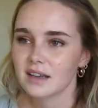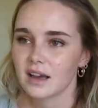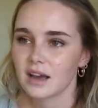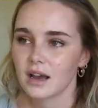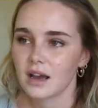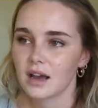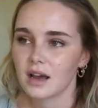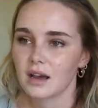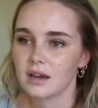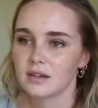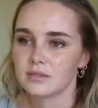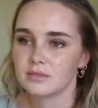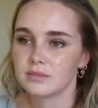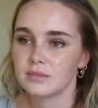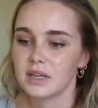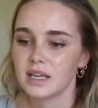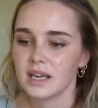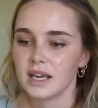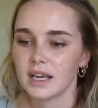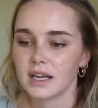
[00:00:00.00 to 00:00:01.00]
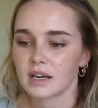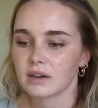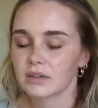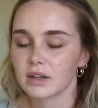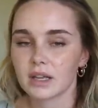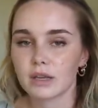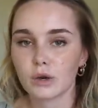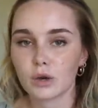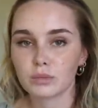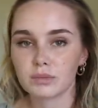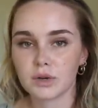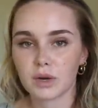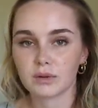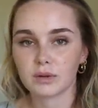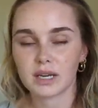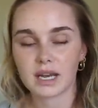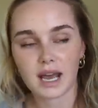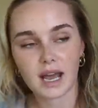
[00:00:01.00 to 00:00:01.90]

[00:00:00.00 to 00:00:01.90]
and I really hope no one